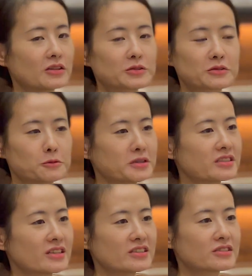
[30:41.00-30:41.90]
also
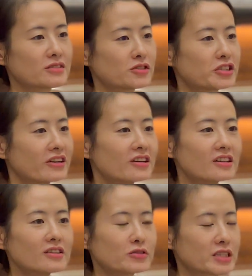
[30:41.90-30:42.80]
with this
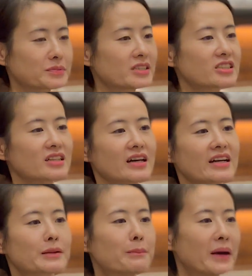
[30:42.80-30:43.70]
shared transportation
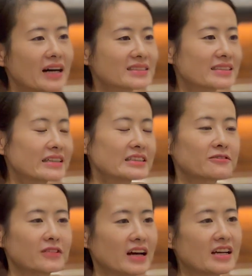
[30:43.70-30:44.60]
like buses,
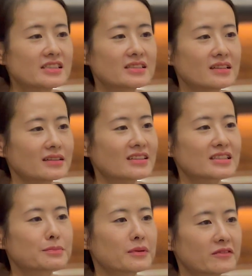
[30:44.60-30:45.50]
flights, like
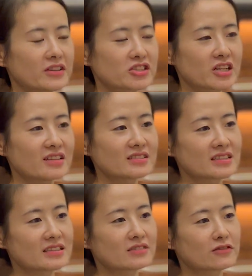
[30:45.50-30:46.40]
that's perfect
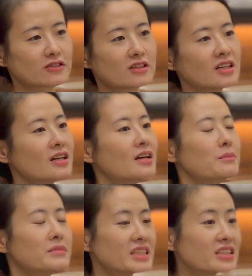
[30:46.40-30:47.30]
chances for
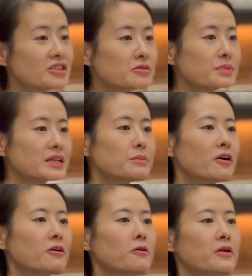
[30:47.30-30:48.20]
meeting new
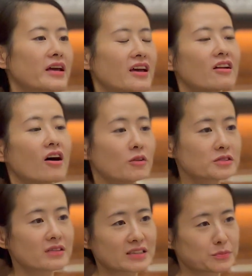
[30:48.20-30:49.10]
people, and
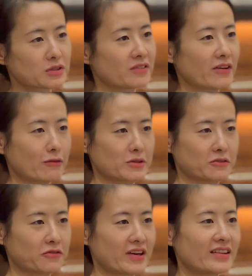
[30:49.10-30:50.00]
also that's more environmental
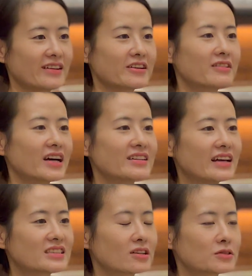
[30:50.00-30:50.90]
friendly, right?
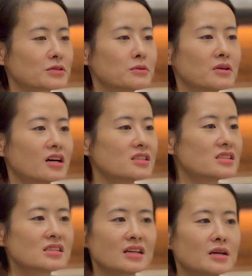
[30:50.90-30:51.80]
That's also
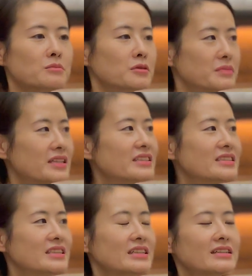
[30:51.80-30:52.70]
what
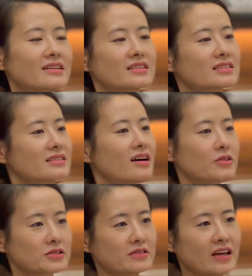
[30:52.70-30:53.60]
mobility is
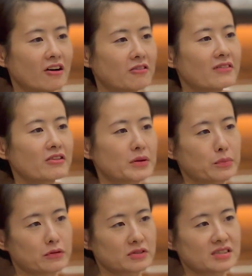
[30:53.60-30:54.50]
also now a very
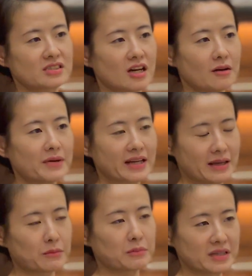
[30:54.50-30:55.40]
important topic
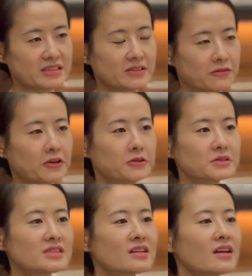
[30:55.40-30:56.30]
in mobility
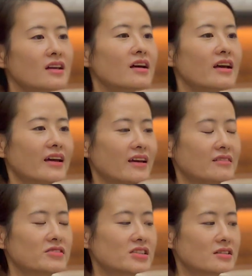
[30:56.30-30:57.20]
fields.
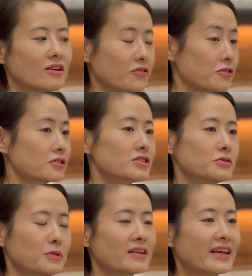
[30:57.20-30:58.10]
And of course you
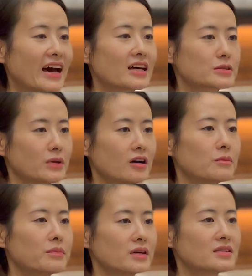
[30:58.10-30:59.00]
want that as
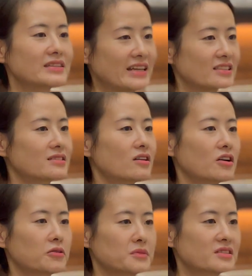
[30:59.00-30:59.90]
well. But yes, the
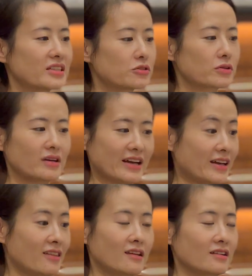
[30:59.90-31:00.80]
human-centric, I
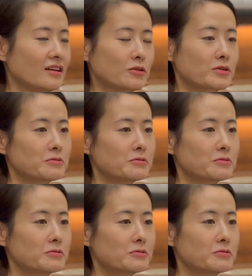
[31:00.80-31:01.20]
can only agree